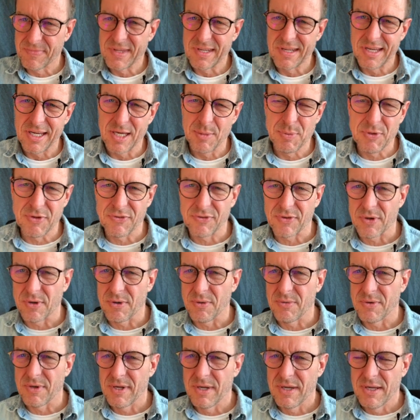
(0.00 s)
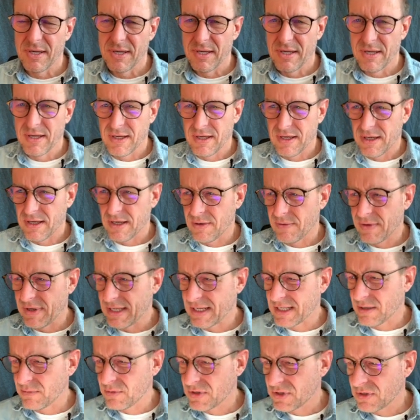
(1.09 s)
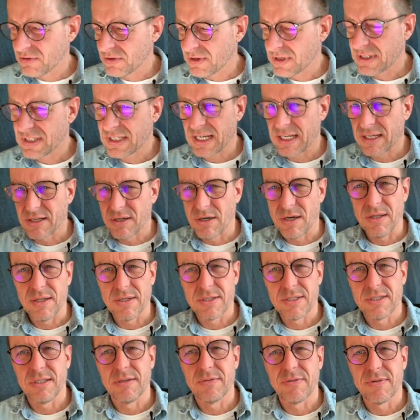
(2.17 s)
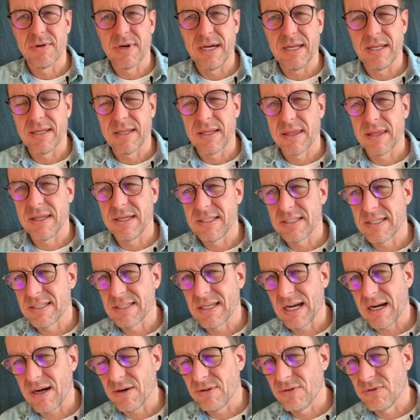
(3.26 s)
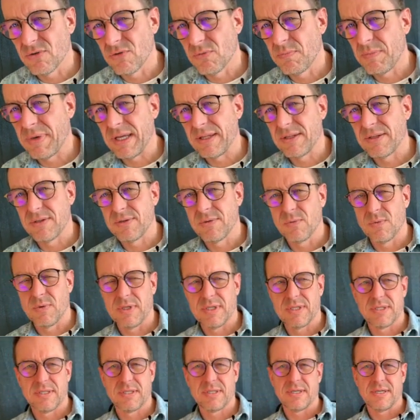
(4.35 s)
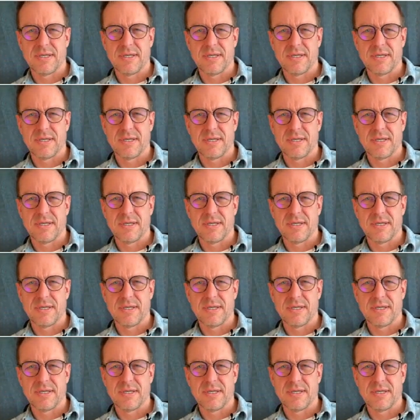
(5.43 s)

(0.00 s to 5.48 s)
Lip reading: episode, when it comes to the psychology of writing a thesis, how you better do it.